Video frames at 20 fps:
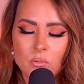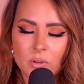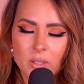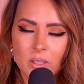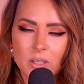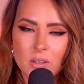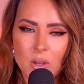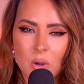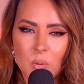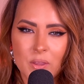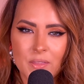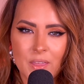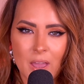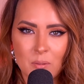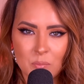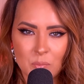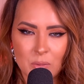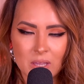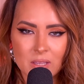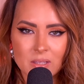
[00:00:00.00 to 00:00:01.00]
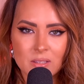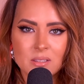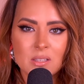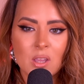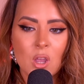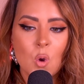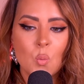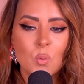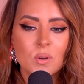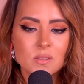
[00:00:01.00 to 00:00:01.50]
really know what that means,
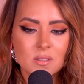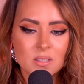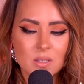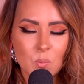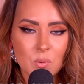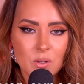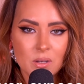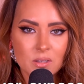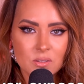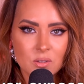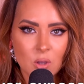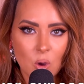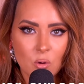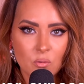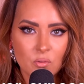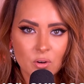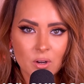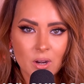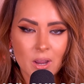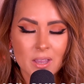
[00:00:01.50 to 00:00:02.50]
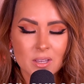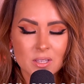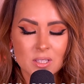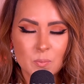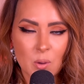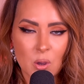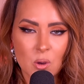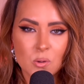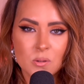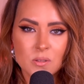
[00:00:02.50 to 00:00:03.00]
when someone is
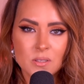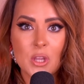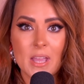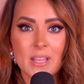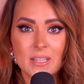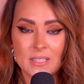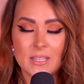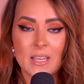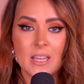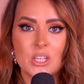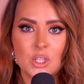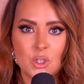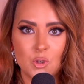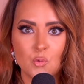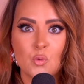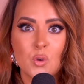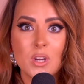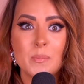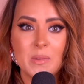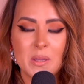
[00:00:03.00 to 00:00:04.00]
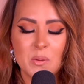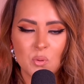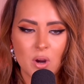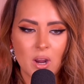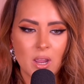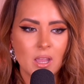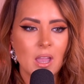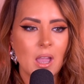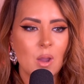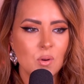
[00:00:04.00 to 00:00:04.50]
overexposed, it's extremely
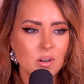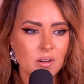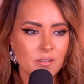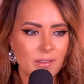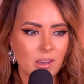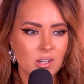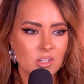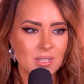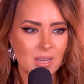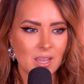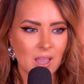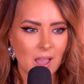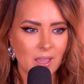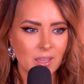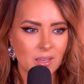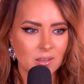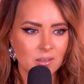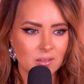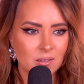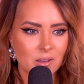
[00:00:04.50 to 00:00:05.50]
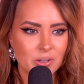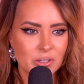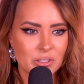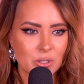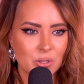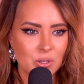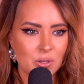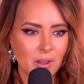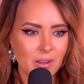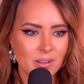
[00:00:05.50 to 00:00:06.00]
bright. I wonder if actually I can
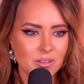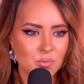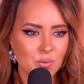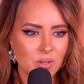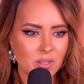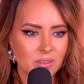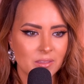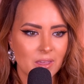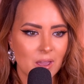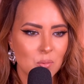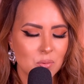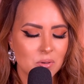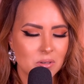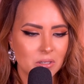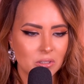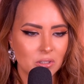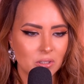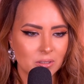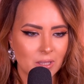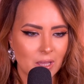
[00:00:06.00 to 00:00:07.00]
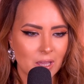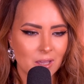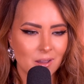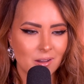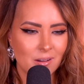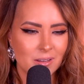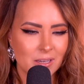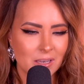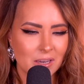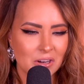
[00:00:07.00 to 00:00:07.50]
show you guys what that would look like
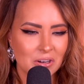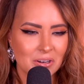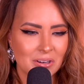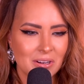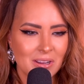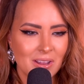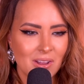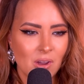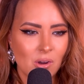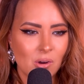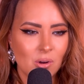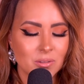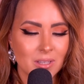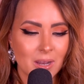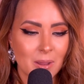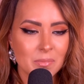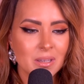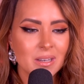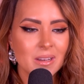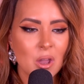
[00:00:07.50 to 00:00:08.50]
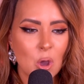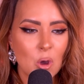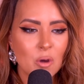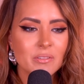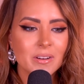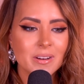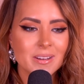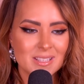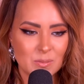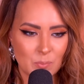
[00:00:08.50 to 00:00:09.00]
on here. Hold on, I'm gonna
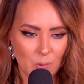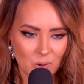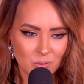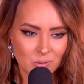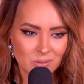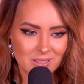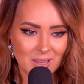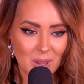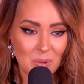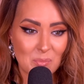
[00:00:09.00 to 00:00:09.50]
overexpose